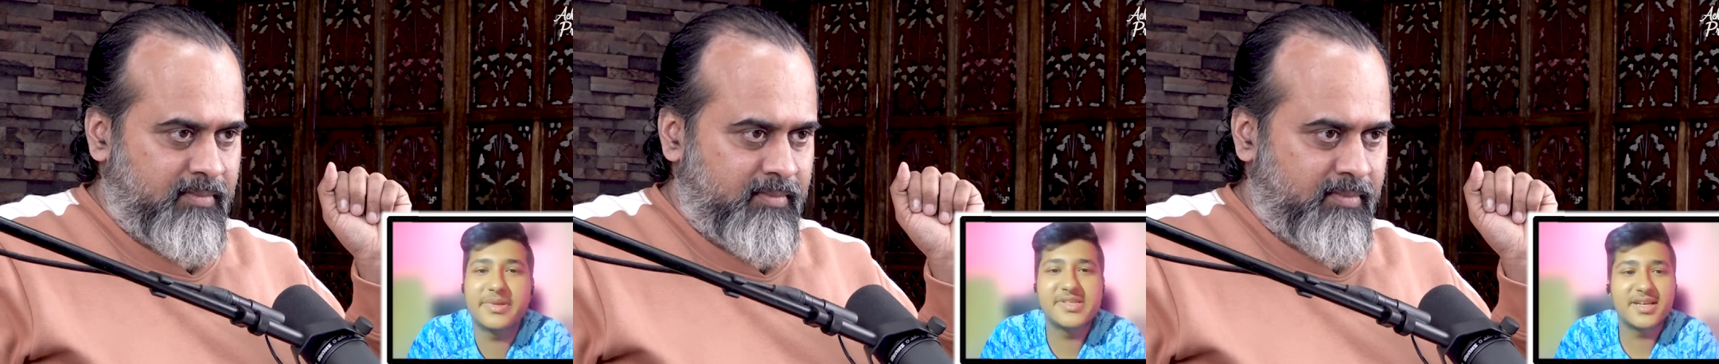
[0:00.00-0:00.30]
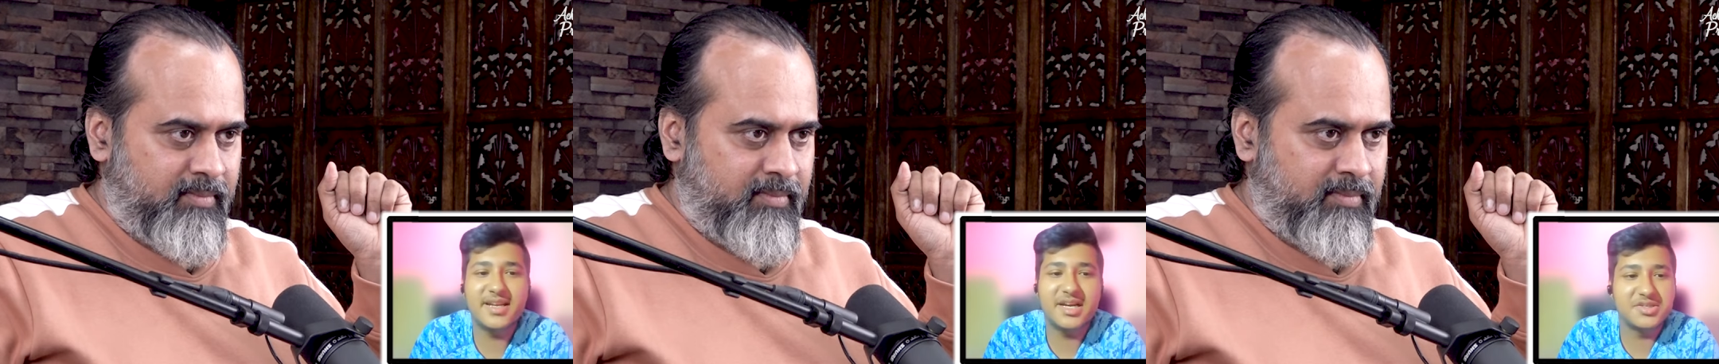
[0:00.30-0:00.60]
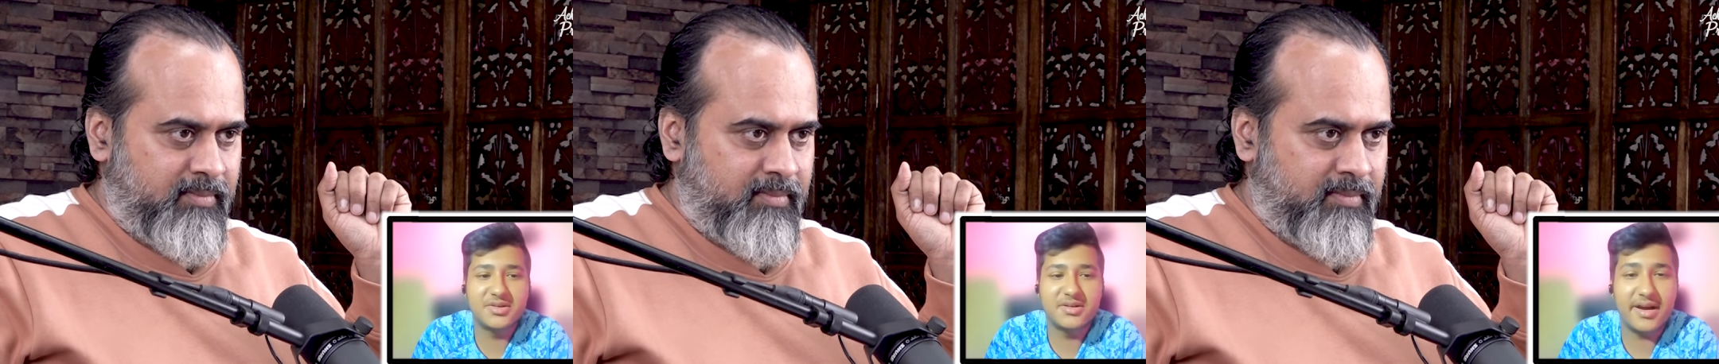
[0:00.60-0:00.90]
Speaker 1: Basically, I
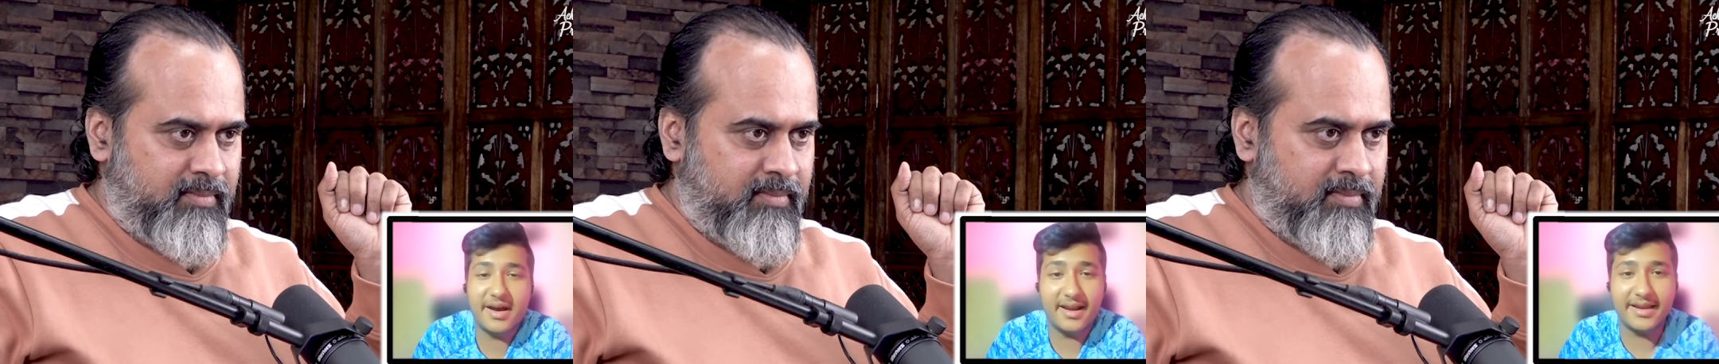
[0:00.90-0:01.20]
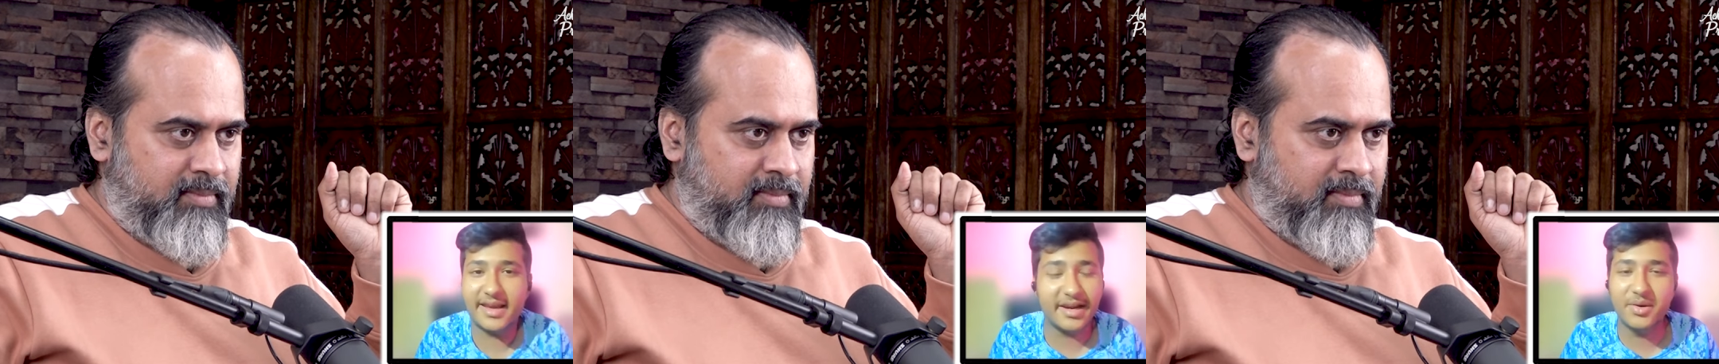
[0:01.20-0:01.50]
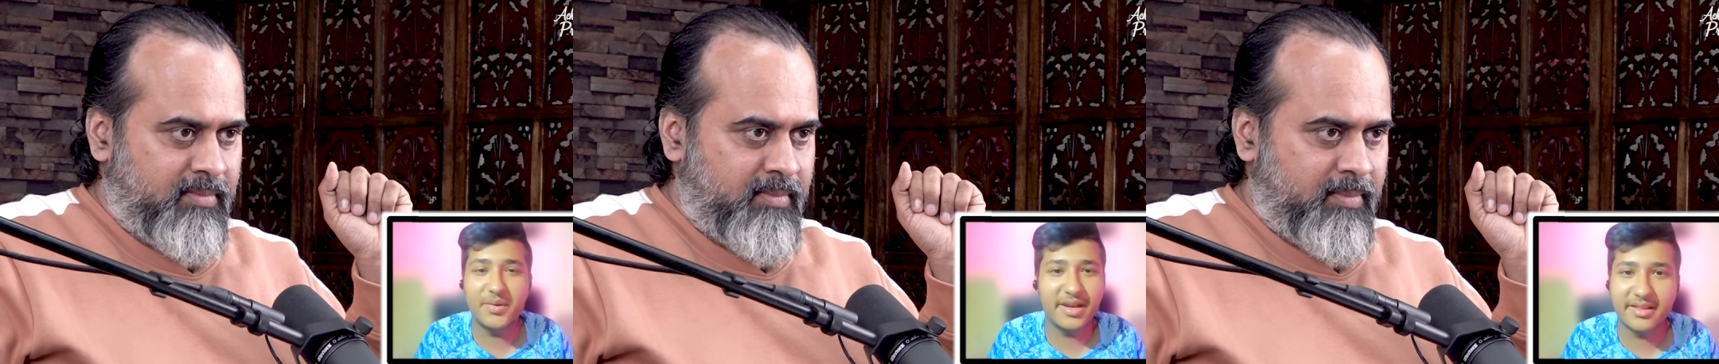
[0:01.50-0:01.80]
should, I like, I can
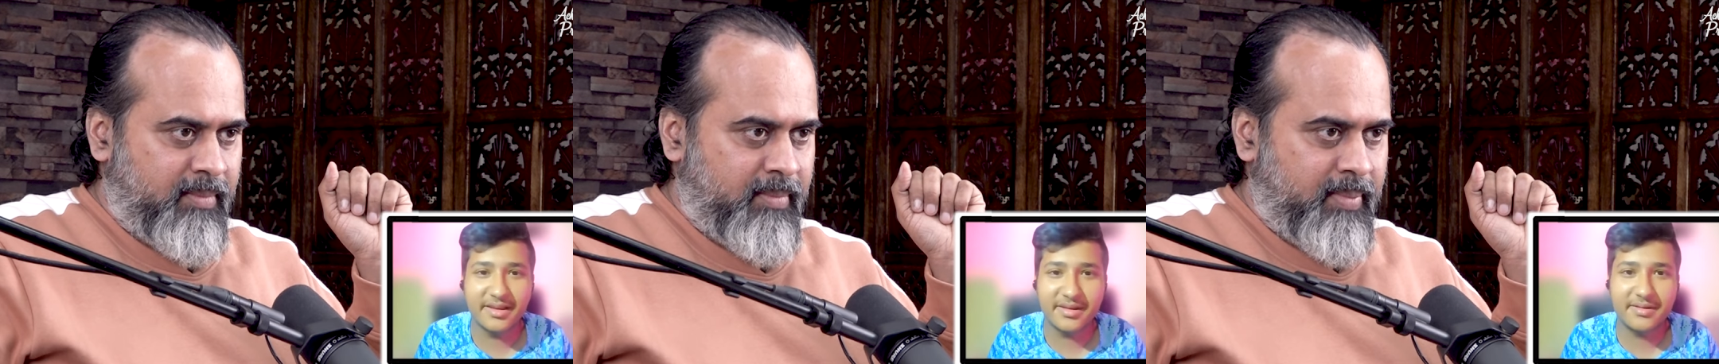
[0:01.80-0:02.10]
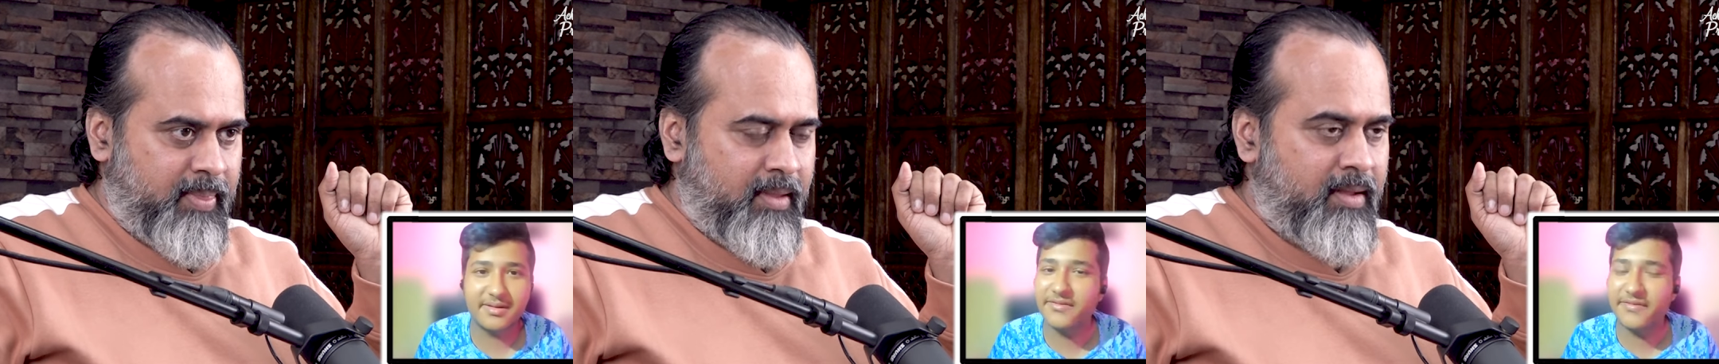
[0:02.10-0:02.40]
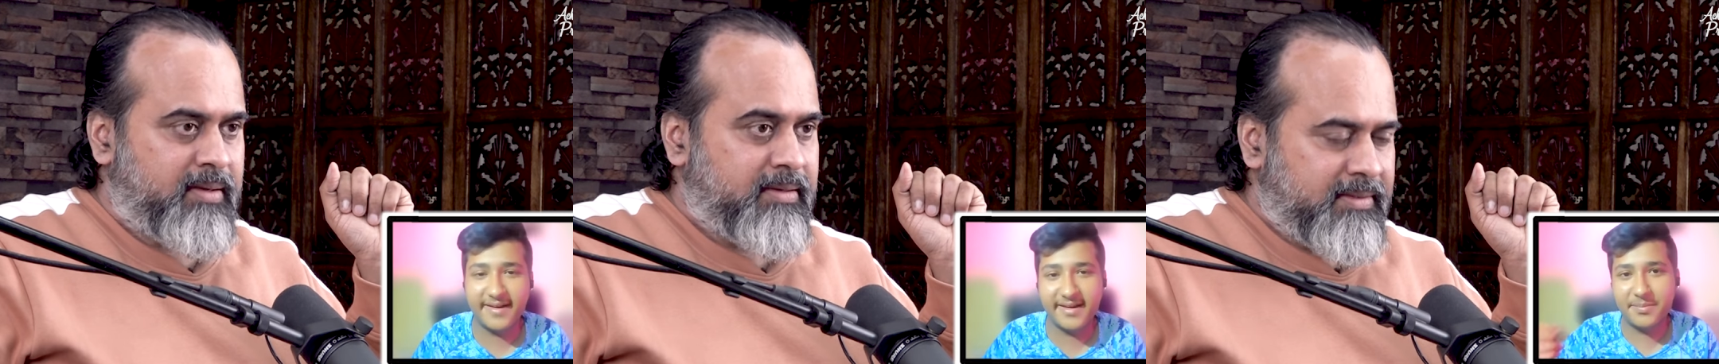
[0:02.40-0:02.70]
do anything. If
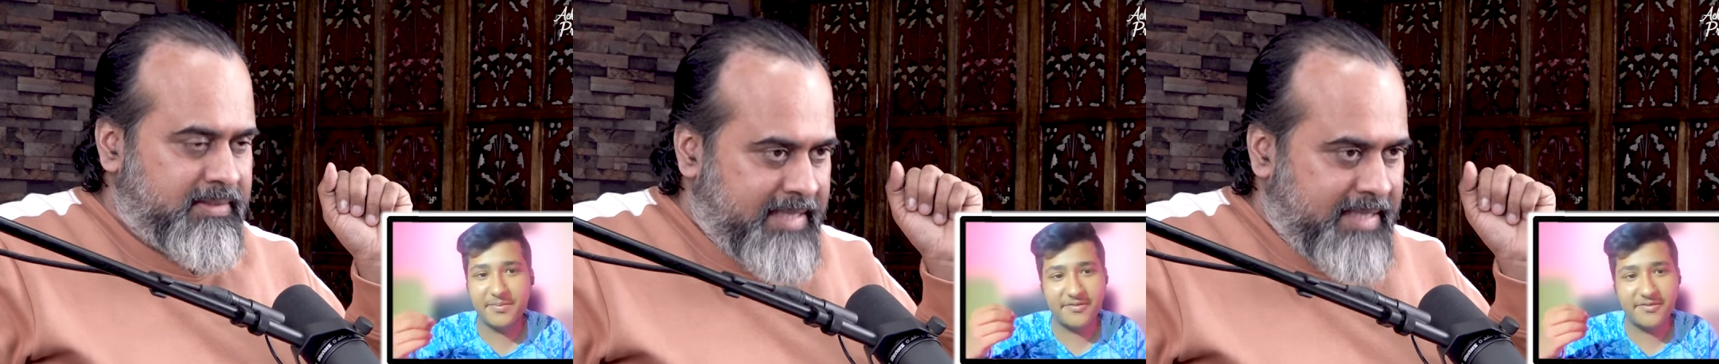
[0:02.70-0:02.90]
I.